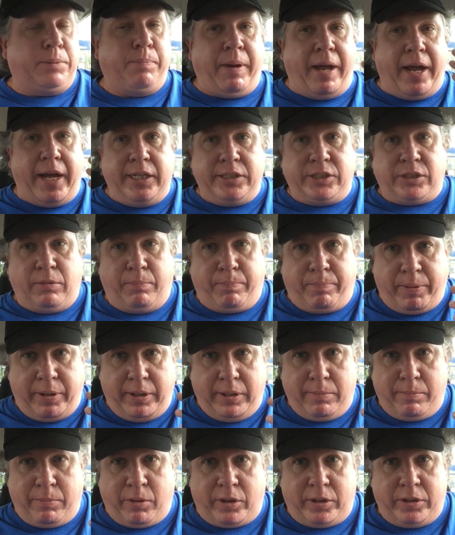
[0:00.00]
smash of
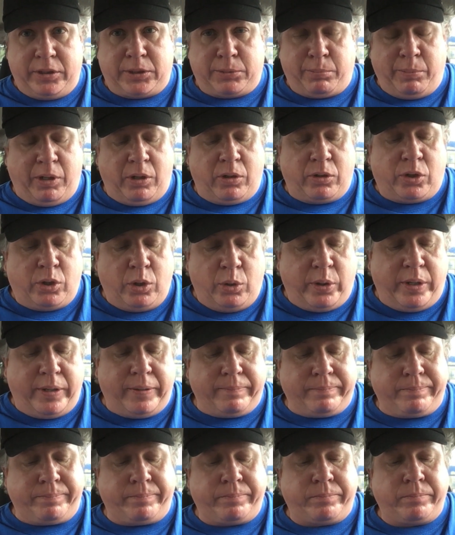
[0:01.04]
peanut butter smell to
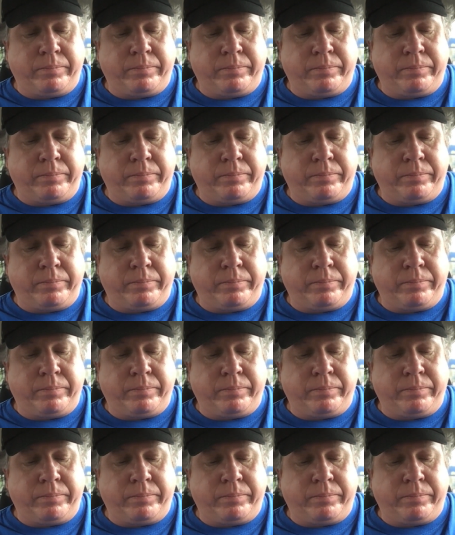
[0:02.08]
it.